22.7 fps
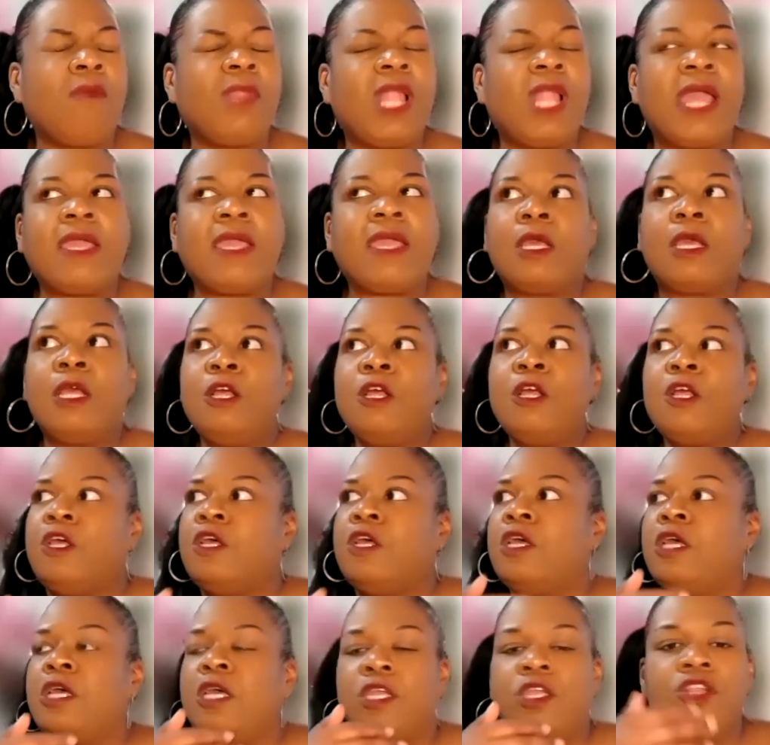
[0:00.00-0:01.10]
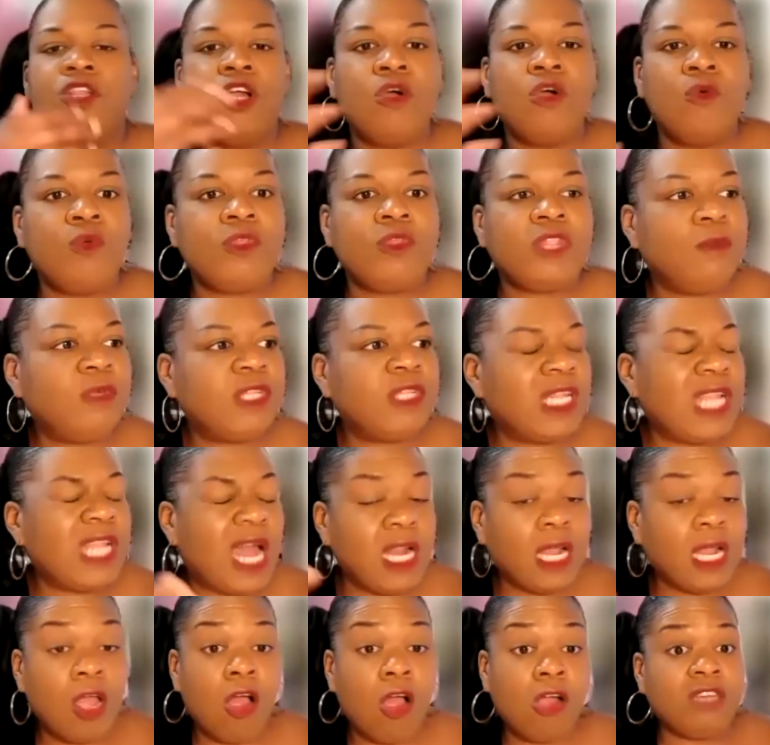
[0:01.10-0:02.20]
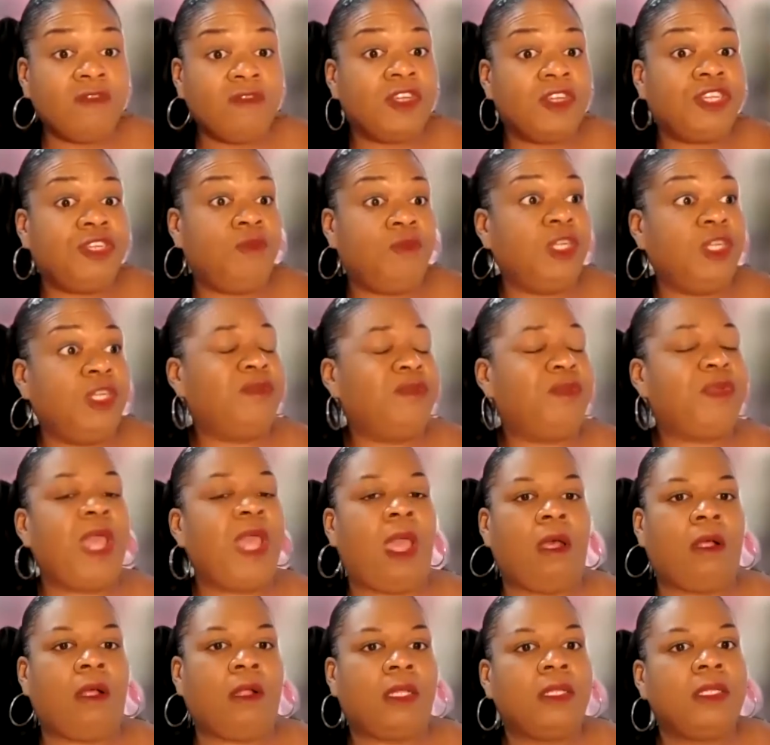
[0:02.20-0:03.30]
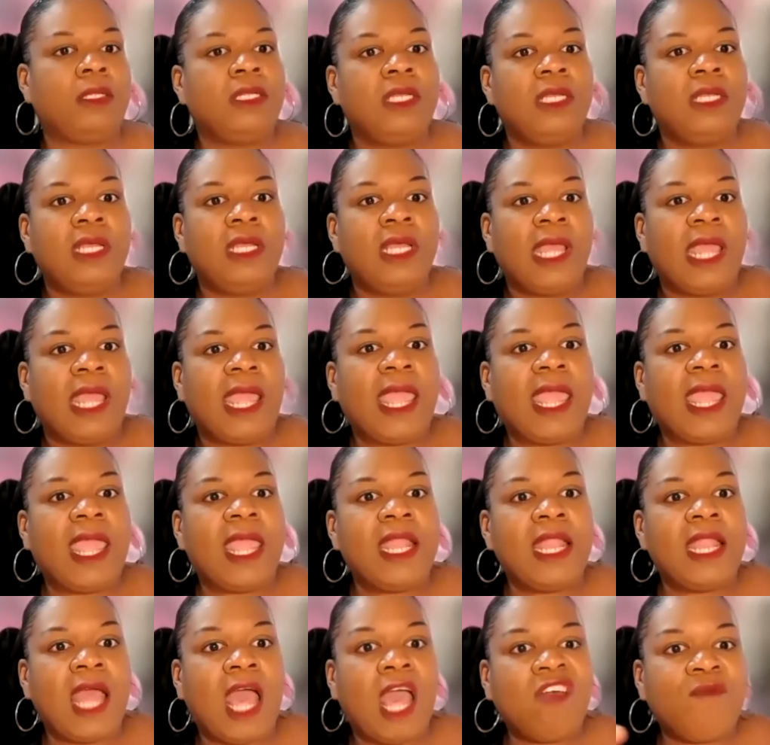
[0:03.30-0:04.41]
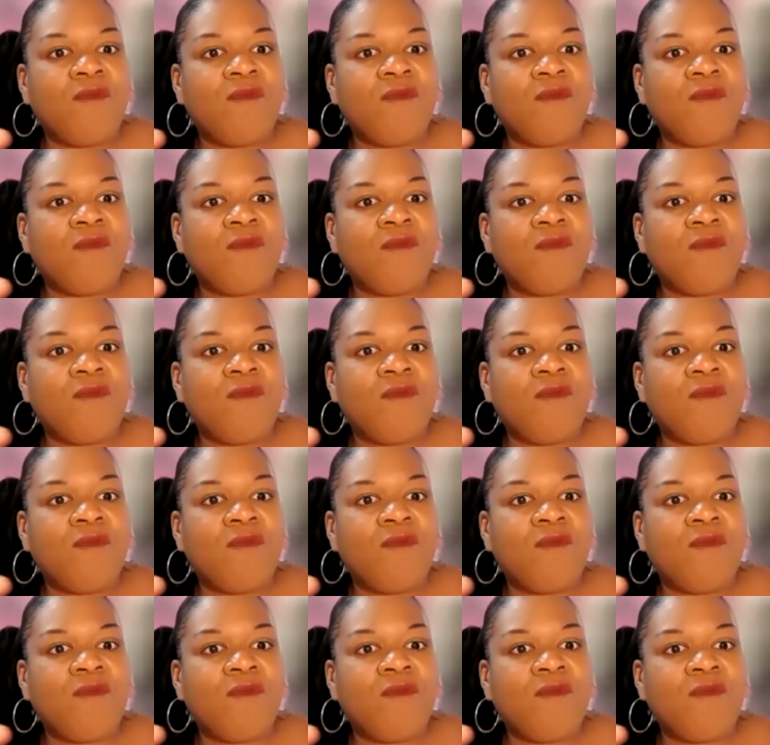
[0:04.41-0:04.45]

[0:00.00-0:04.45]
Like, you know, there was a lot of controversy with Chappelle, and mm.